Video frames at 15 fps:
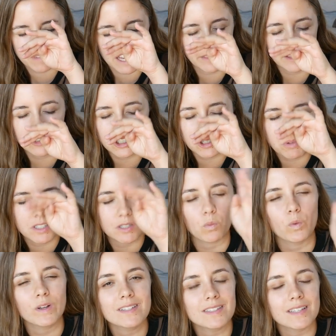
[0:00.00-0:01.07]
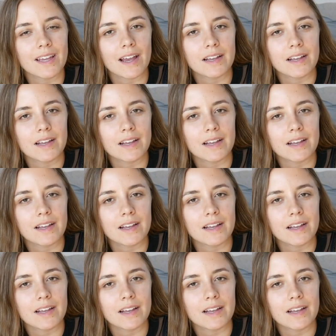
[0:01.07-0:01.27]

think she was a whiskey